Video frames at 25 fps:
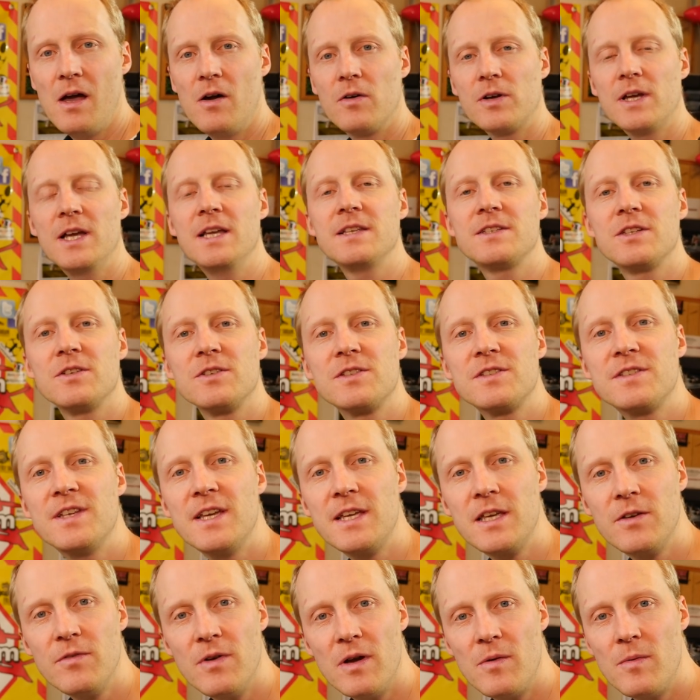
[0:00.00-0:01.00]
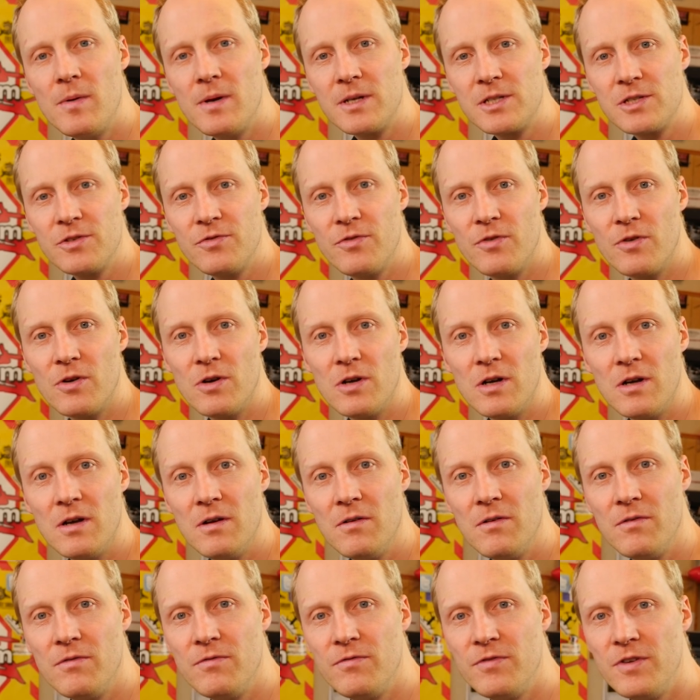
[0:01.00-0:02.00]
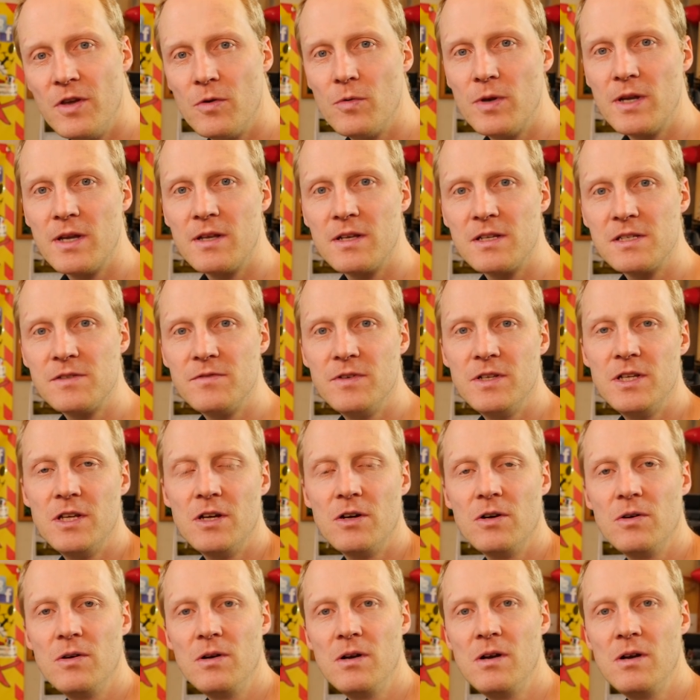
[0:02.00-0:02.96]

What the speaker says: Okay, so thank you very much for viewing this video.